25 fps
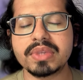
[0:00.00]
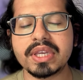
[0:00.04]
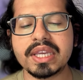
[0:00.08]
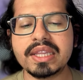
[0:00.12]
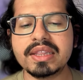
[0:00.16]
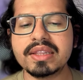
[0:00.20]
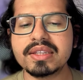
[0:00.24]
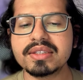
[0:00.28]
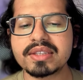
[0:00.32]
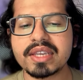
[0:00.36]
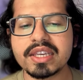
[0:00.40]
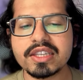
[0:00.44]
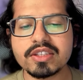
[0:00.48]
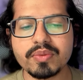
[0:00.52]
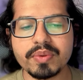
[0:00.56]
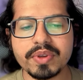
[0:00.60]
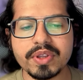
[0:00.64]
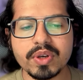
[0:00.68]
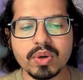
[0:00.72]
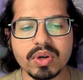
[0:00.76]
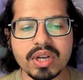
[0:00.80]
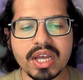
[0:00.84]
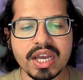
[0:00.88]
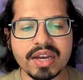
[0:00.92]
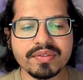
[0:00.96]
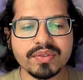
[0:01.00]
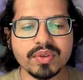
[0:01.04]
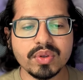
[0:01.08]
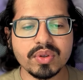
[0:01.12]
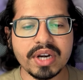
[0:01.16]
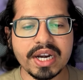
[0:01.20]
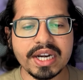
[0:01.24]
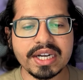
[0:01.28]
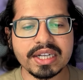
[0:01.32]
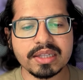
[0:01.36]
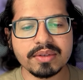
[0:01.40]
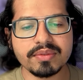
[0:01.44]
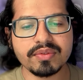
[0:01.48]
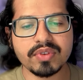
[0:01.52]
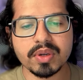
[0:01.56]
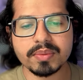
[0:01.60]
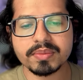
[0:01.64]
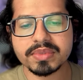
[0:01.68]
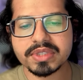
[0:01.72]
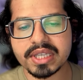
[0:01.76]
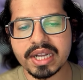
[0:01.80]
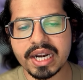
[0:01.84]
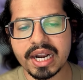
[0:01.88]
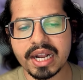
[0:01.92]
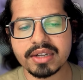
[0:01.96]
In this case, we don't have to write them from
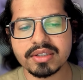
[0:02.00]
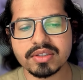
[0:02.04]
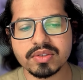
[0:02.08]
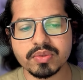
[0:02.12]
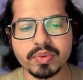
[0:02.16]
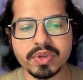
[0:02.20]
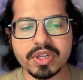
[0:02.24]
scratch.